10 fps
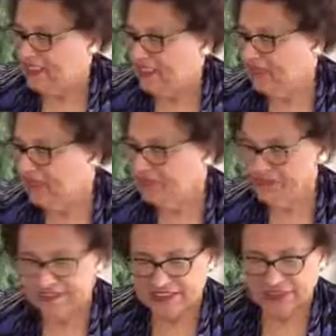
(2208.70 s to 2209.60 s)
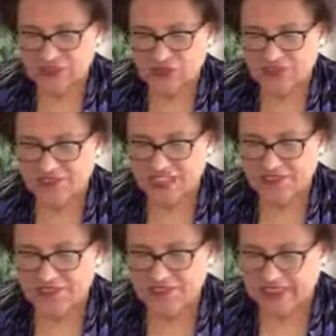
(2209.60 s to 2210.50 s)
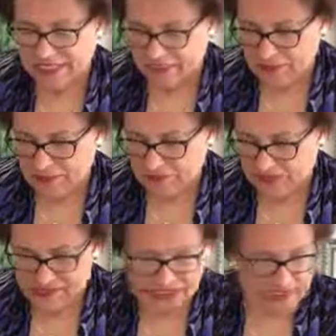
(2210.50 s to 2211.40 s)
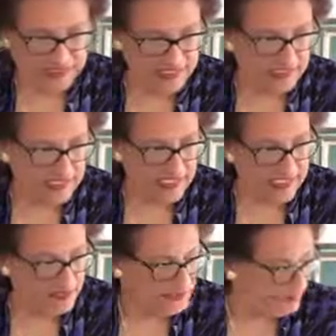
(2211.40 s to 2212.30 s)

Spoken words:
And friends, that's all I have to say about that today.